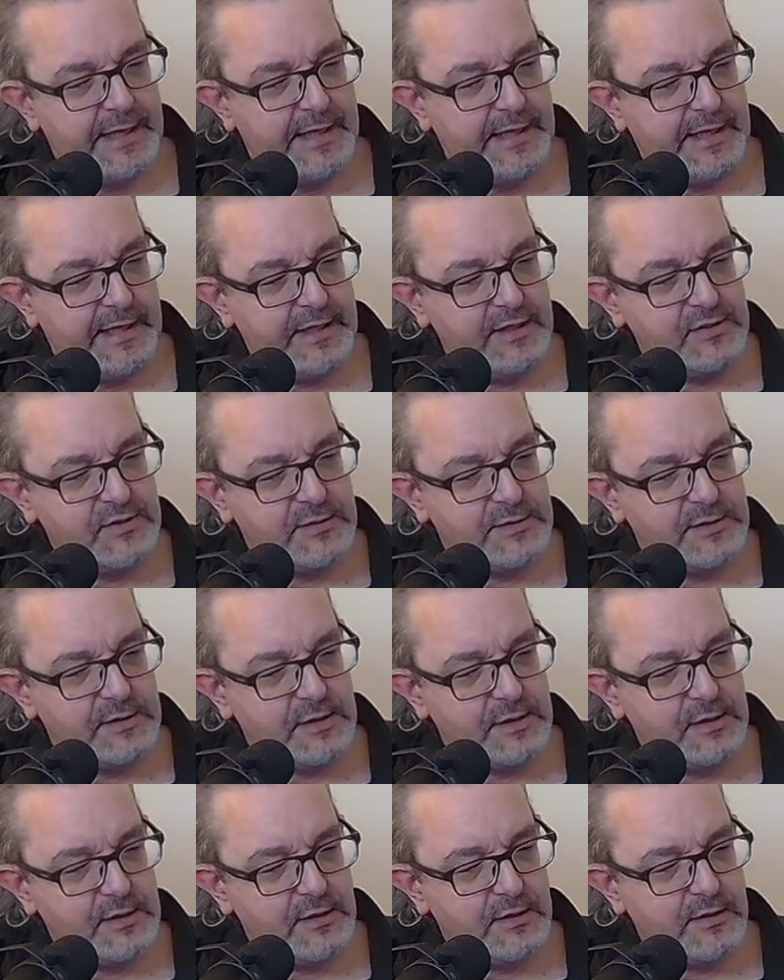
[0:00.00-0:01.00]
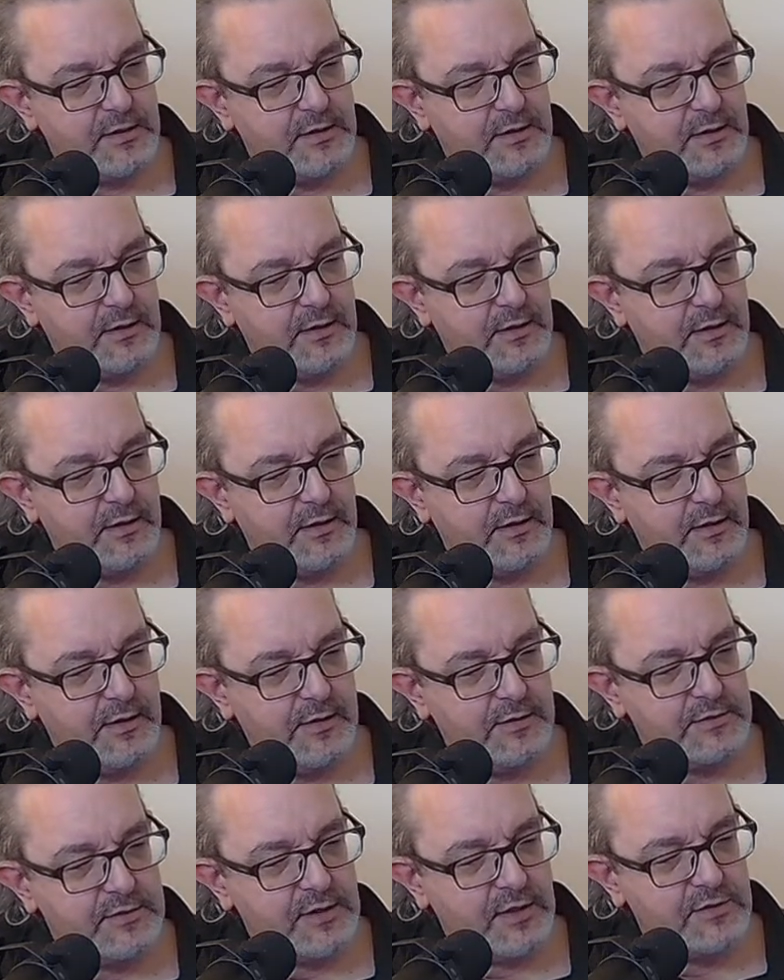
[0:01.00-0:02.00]
It's
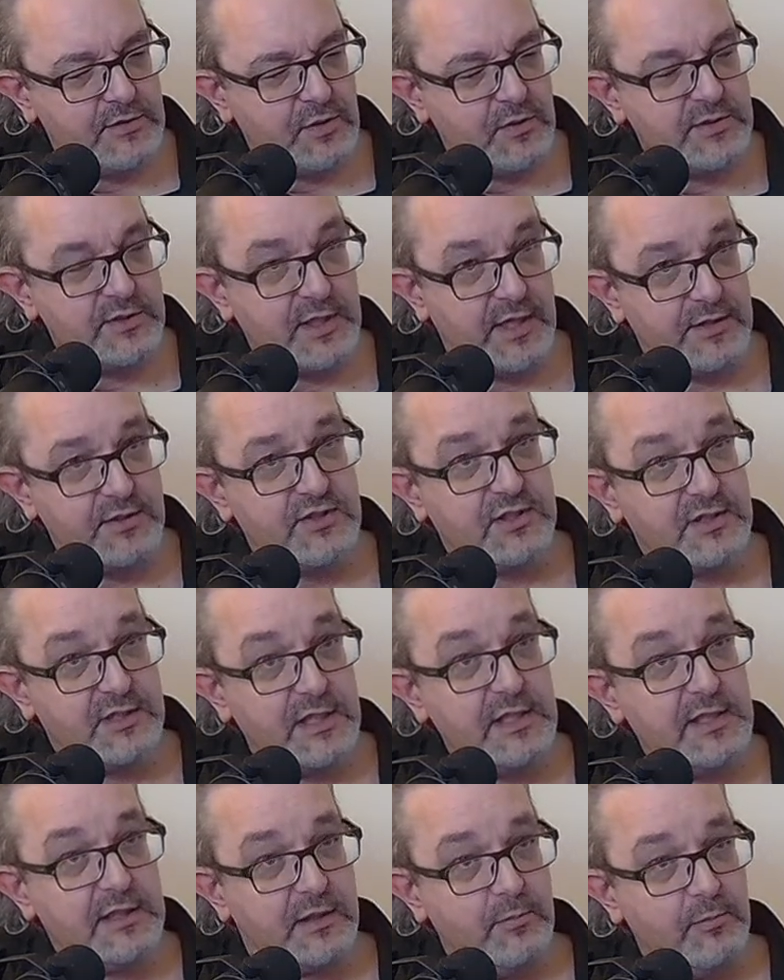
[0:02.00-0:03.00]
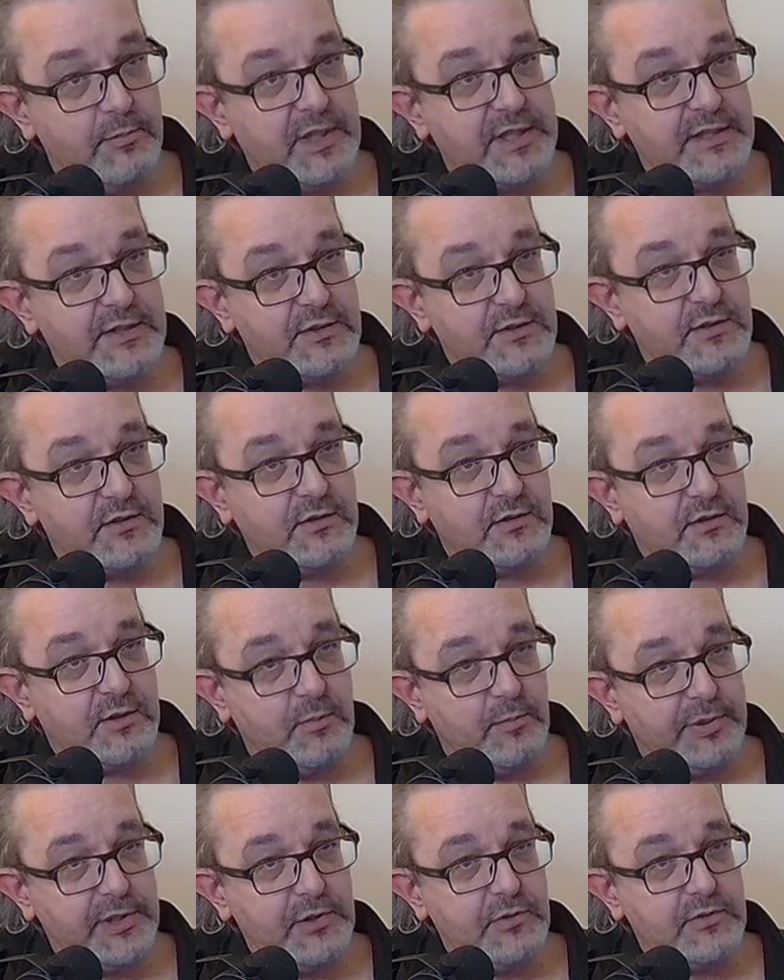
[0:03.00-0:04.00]
so instead of silicon based
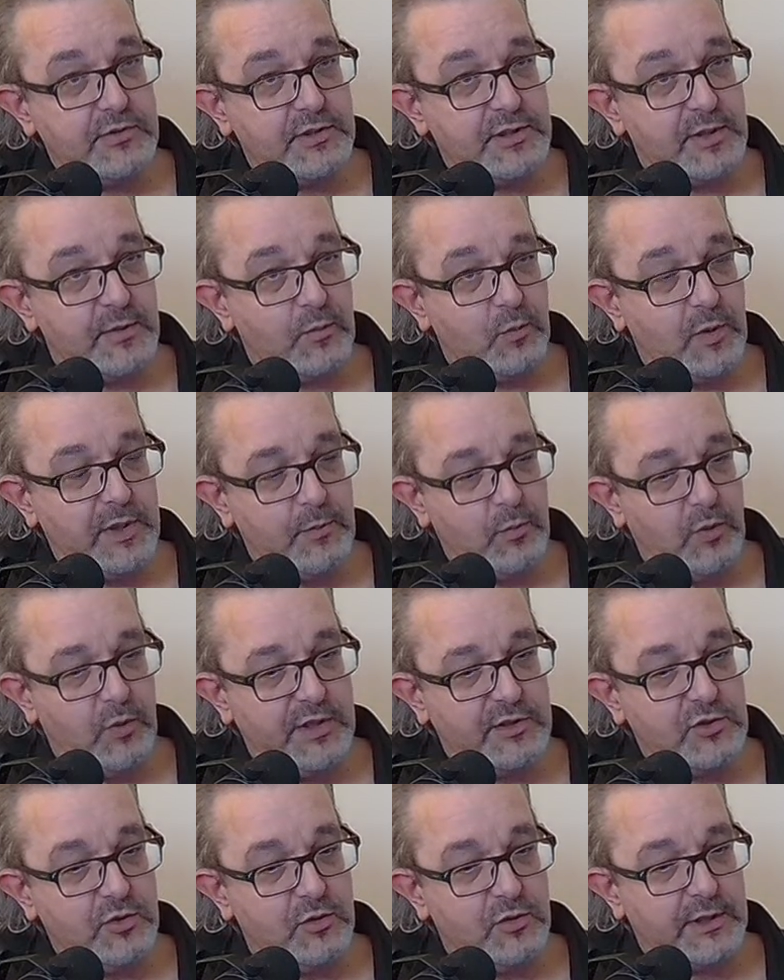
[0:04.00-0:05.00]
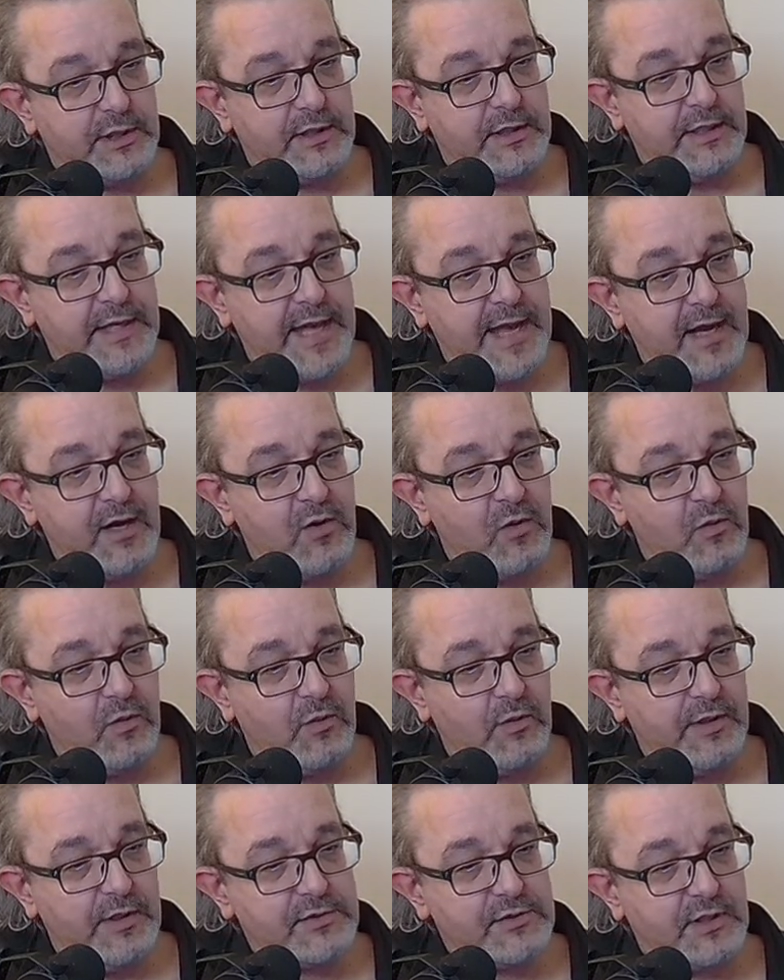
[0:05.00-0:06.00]
computing, we're talking now
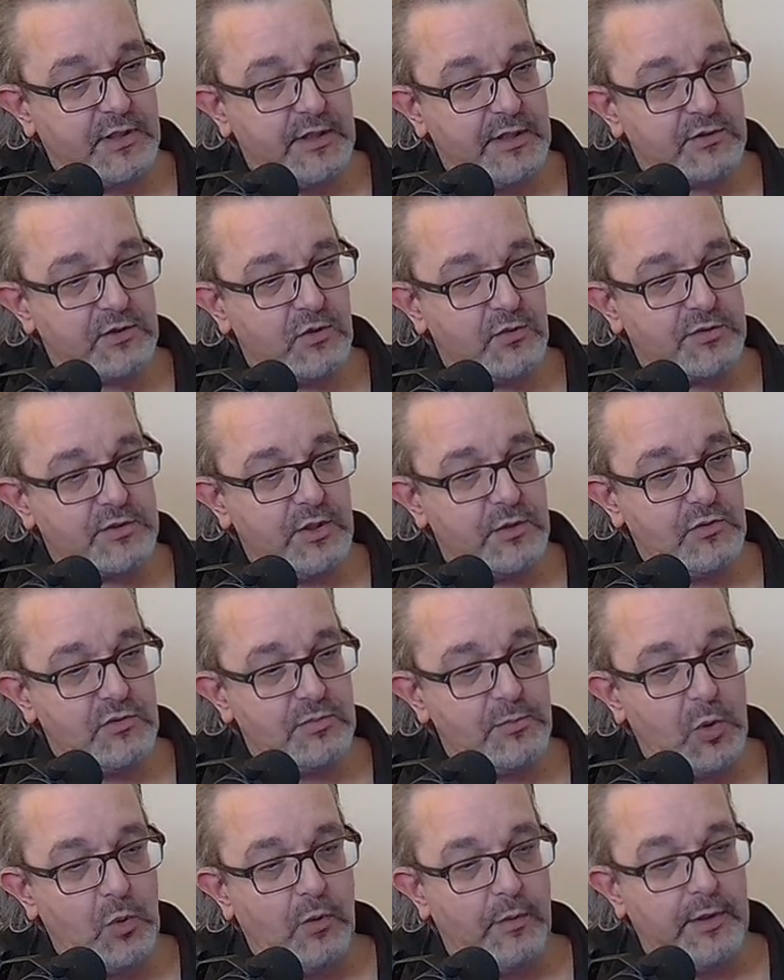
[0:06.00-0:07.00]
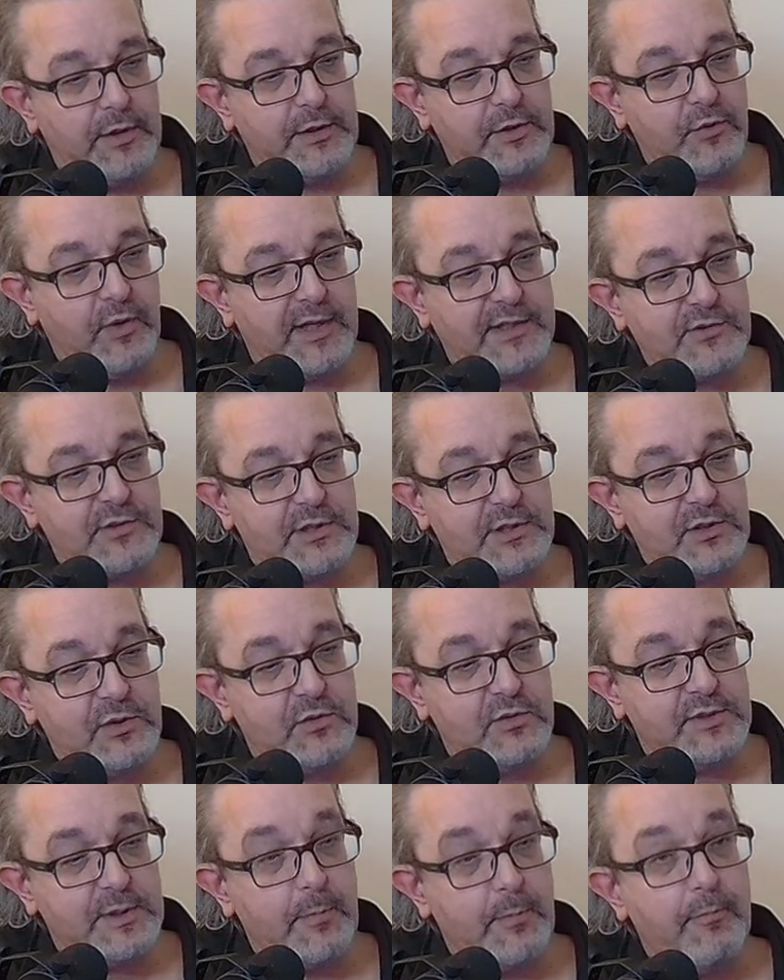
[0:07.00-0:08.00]
it's got so small that you're actually
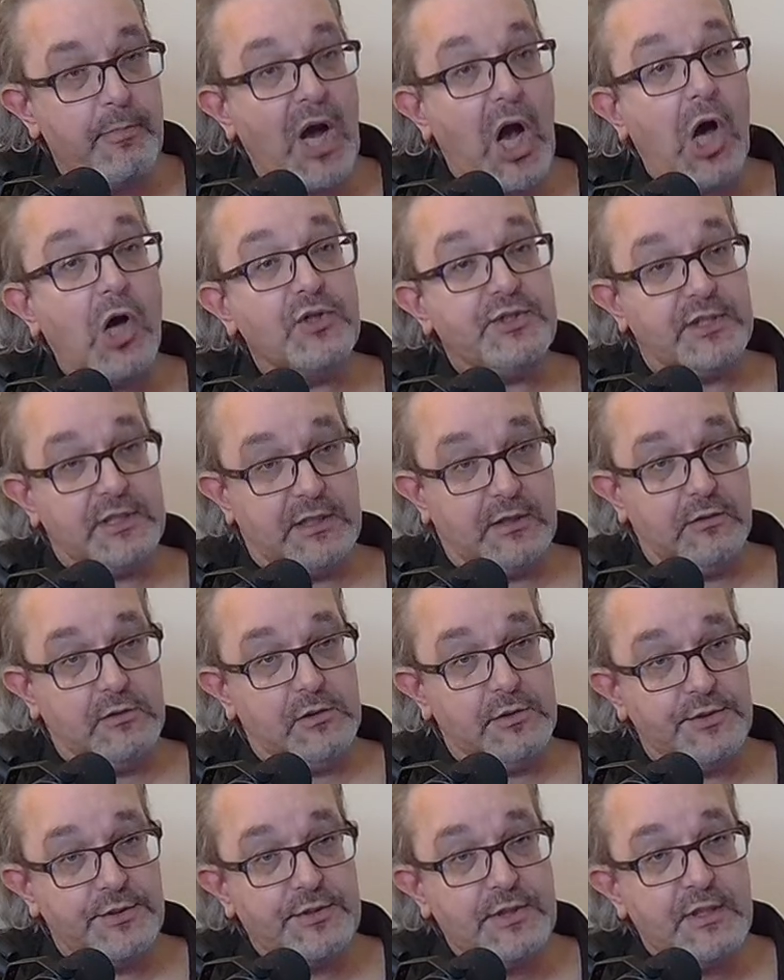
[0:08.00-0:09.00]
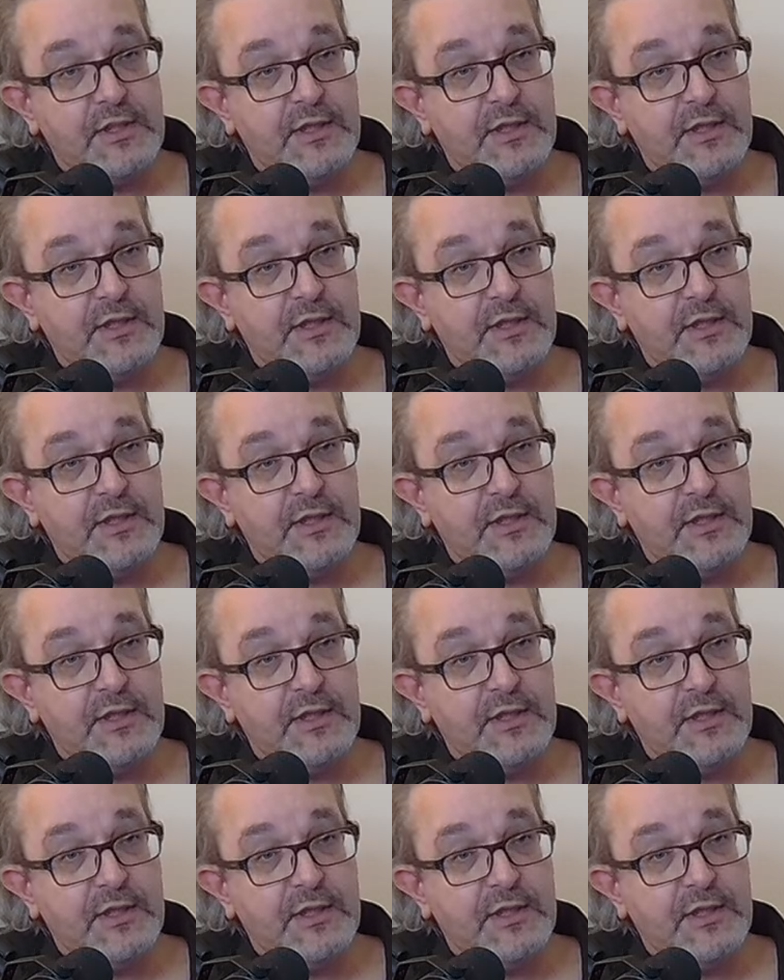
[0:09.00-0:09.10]
using particles